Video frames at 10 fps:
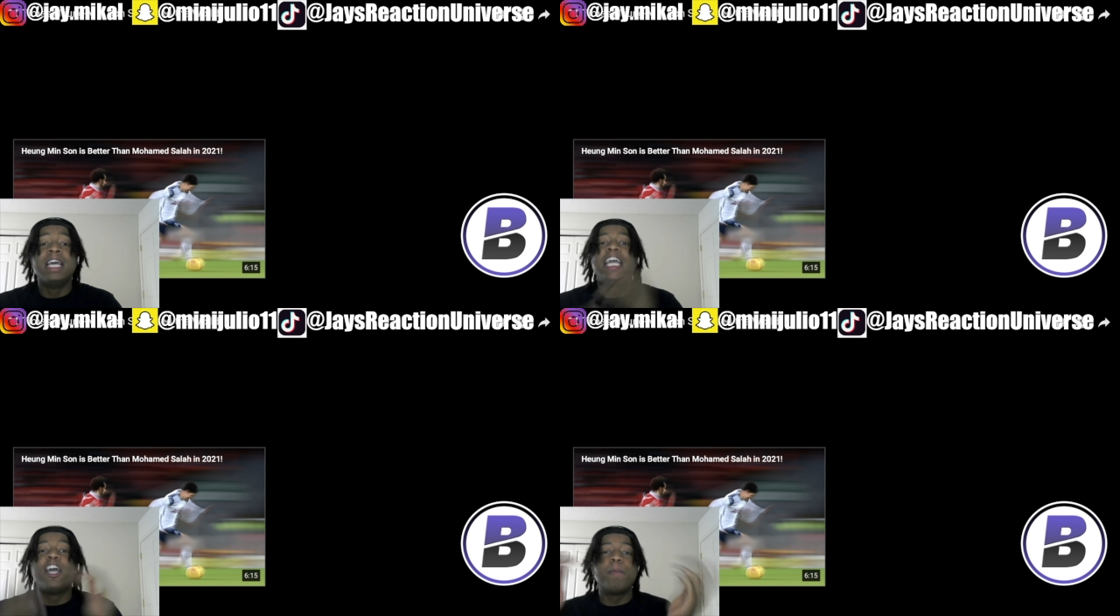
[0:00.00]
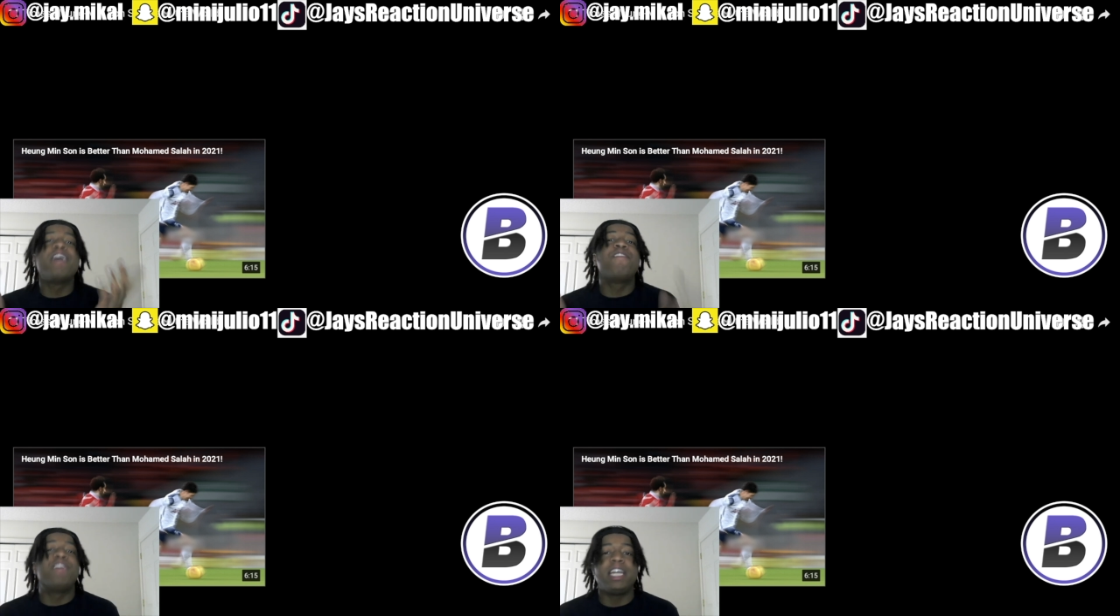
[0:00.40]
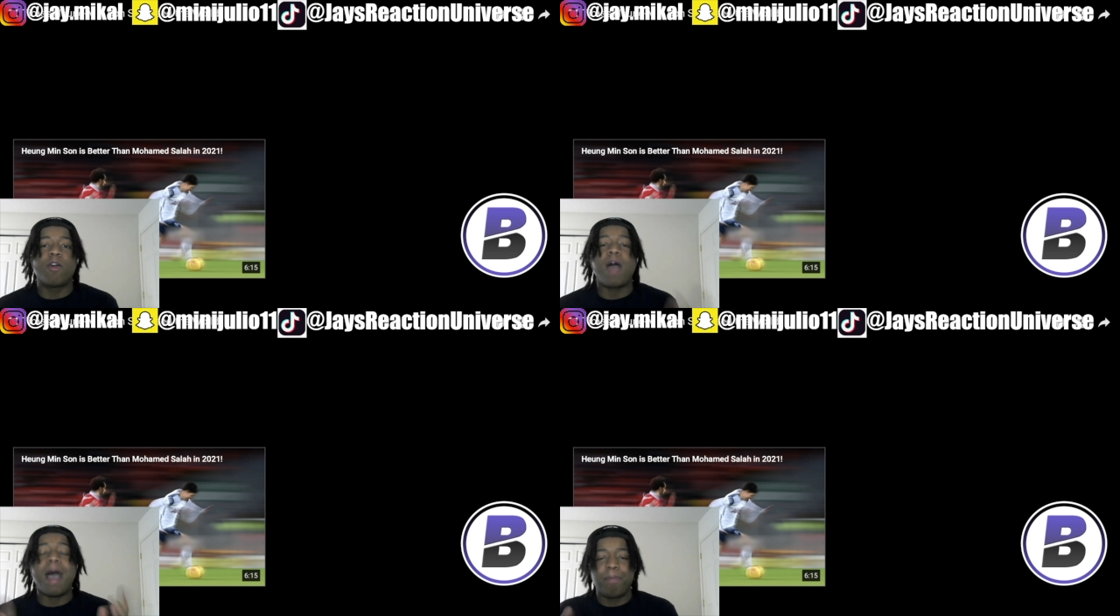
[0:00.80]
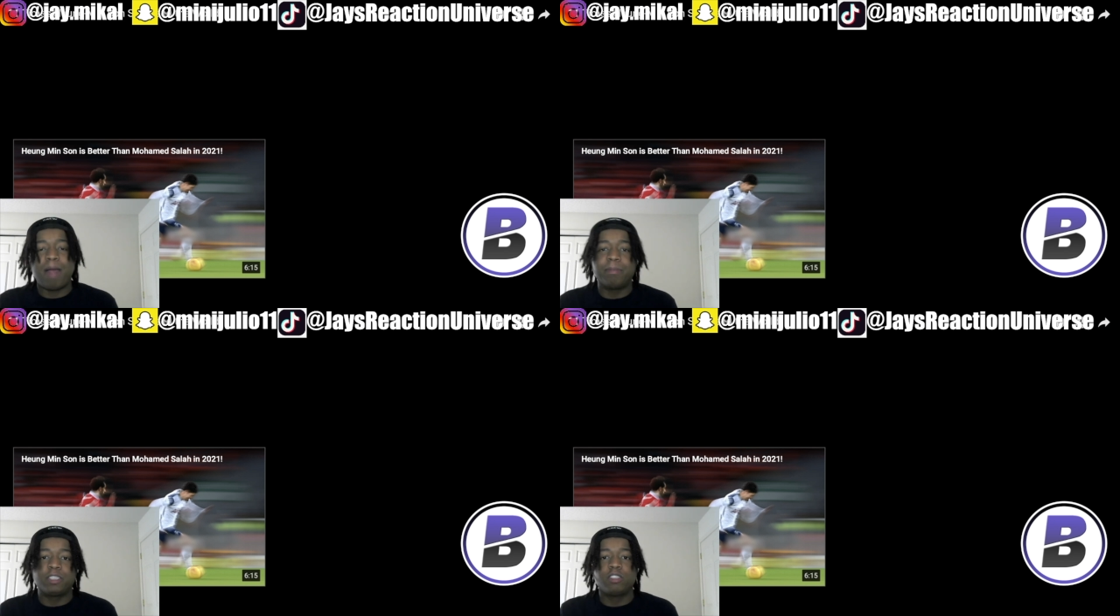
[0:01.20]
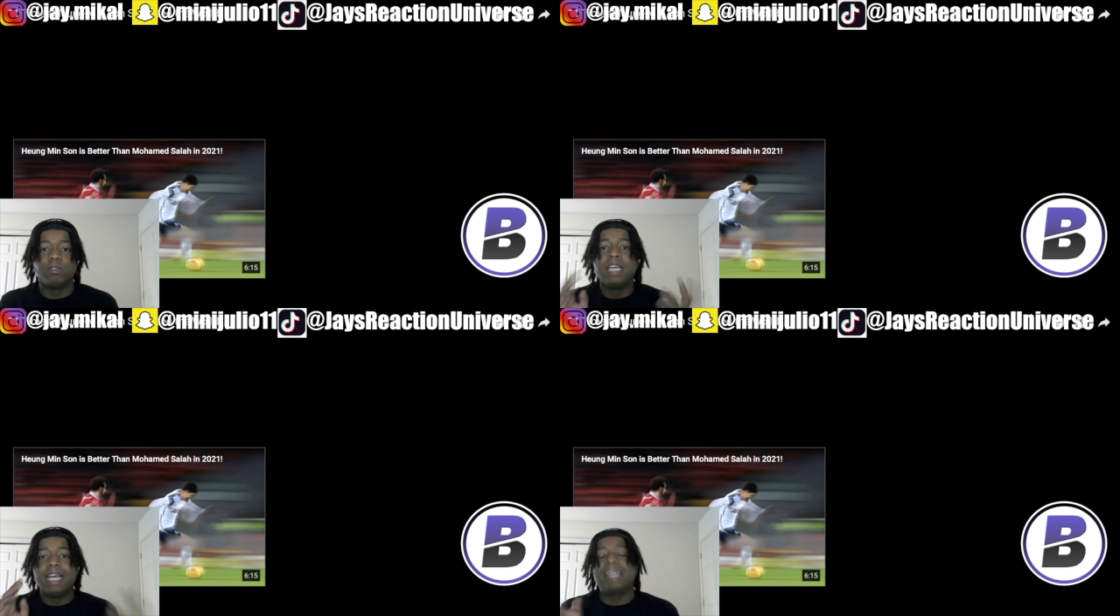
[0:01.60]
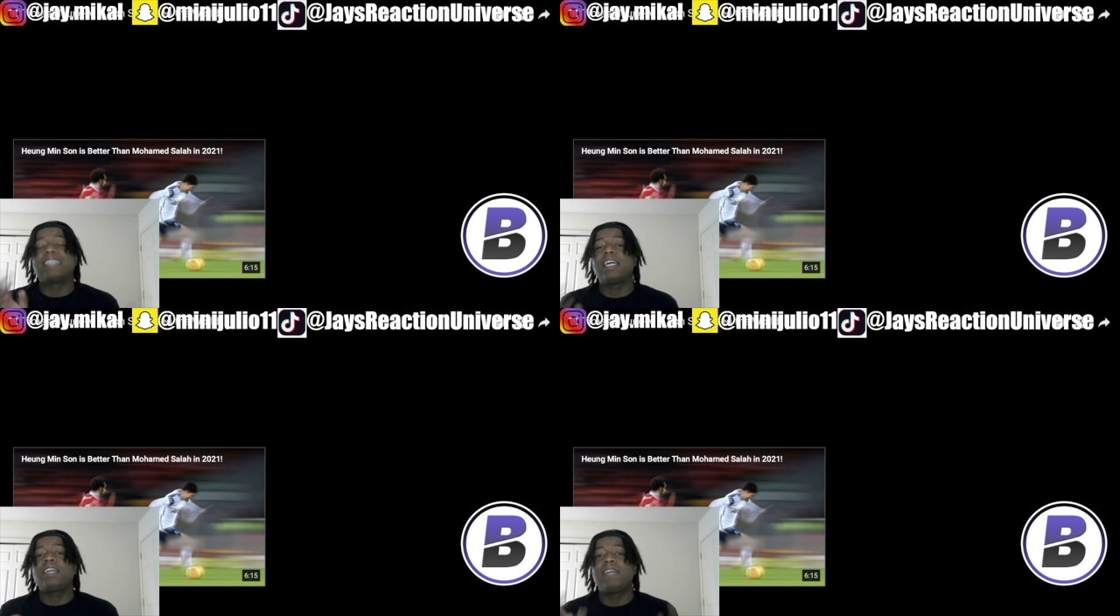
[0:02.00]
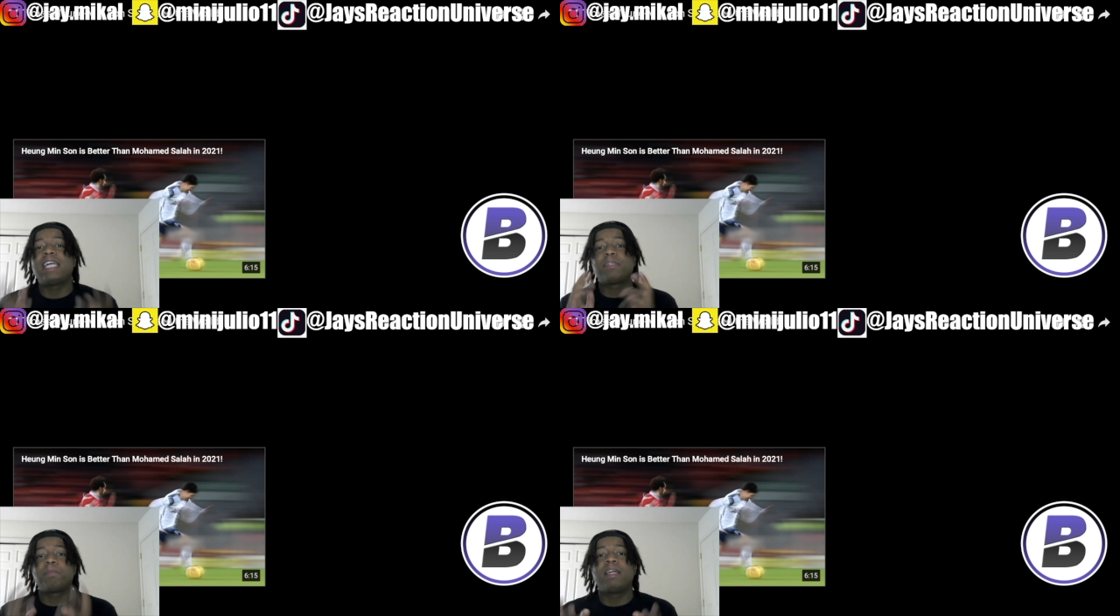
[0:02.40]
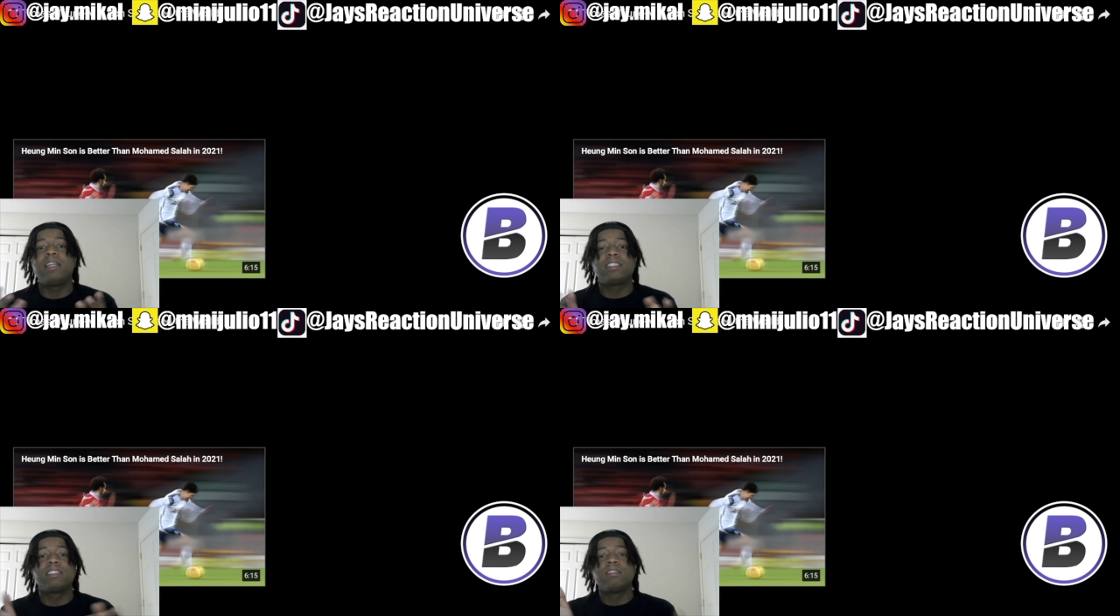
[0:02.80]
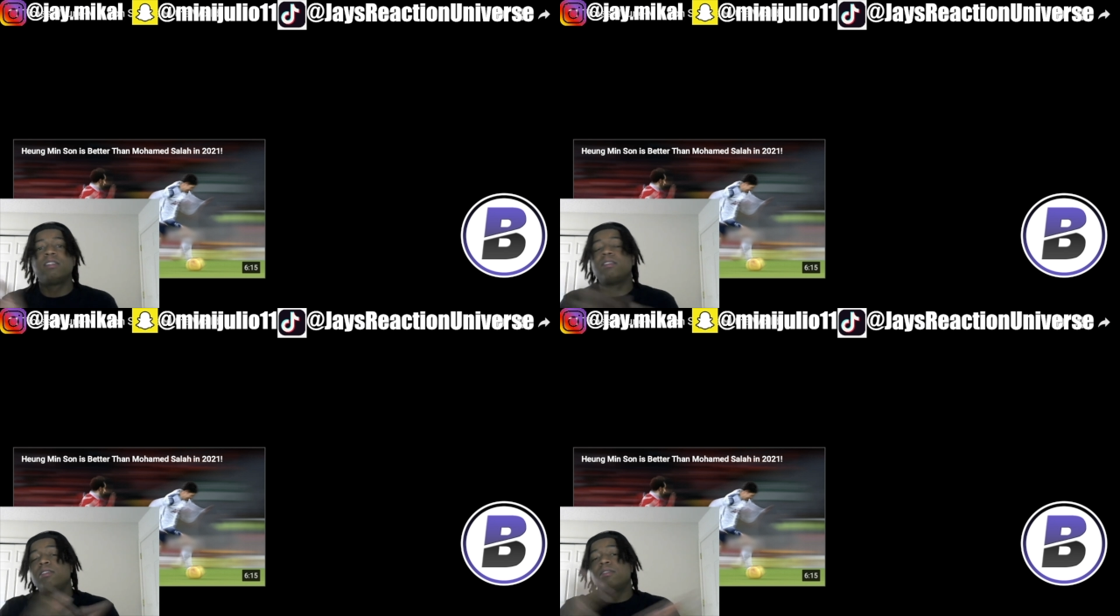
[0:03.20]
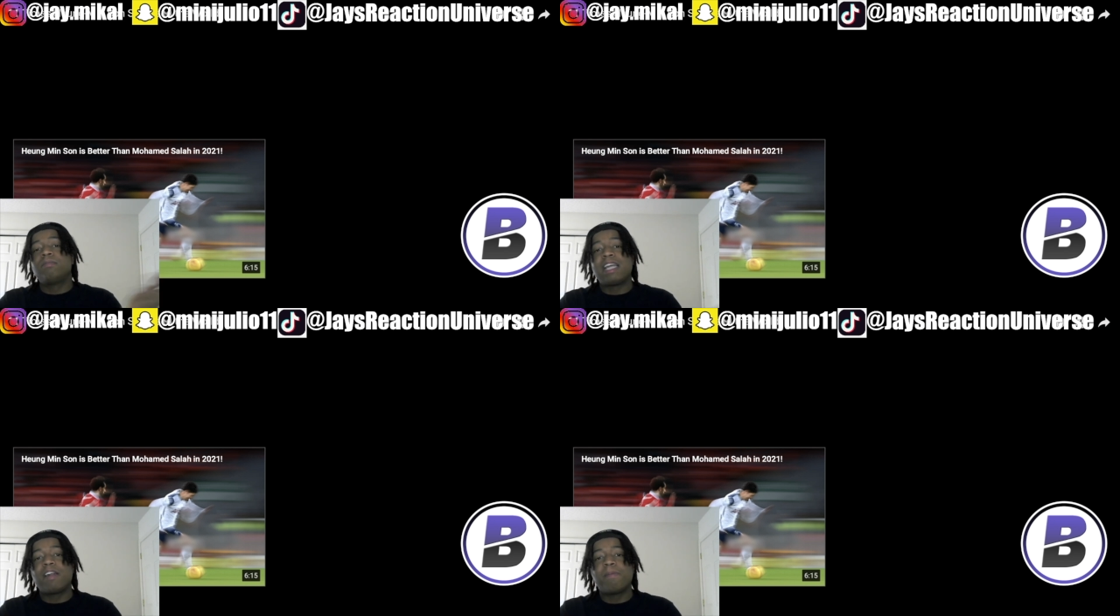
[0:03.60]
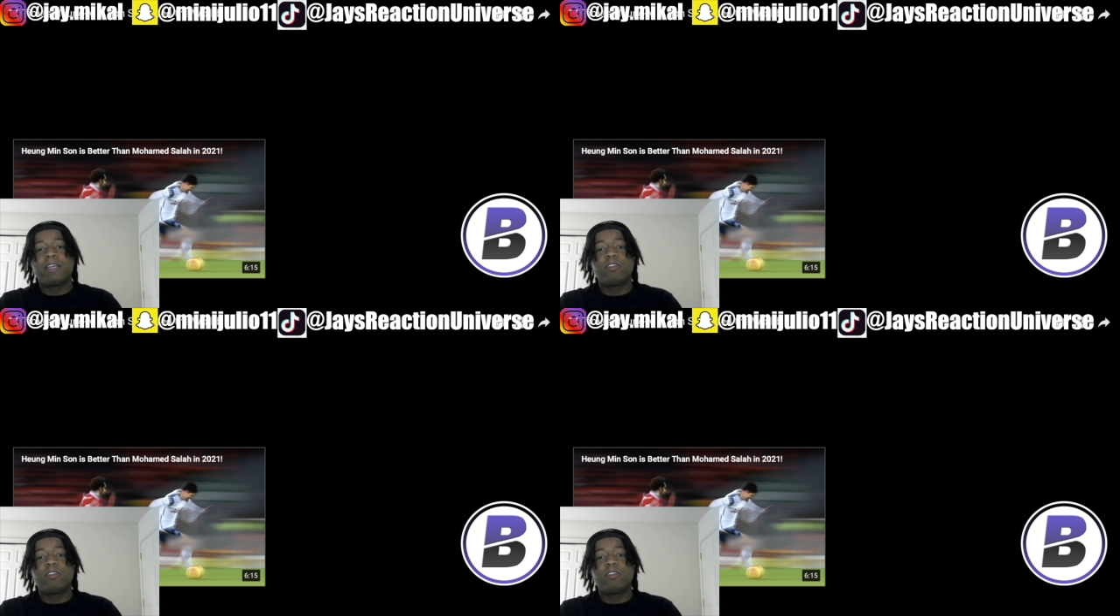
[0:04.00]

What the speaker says: It'll be a video, I promise you. And that soccer reaction playlist, that'll make you